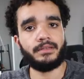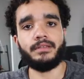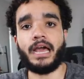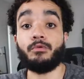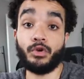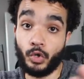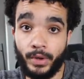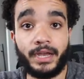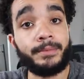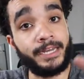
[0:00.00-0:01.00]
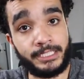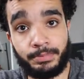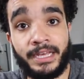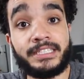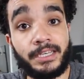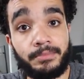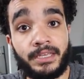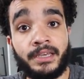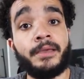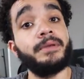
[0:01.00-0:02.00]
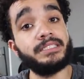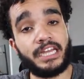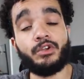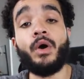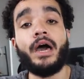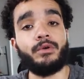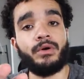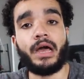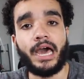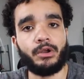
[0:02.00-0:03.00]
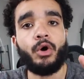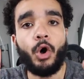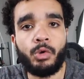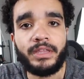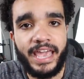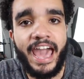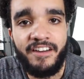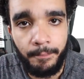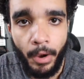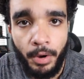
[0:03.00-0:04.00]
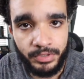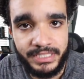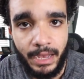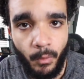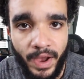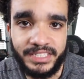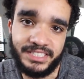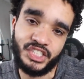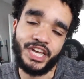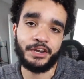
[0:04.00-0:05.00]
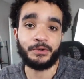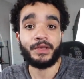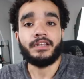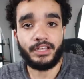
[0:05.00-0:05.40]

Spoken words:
Now, real quick, I'm gonna explain something because I know I don't only have barbers that watch this channel.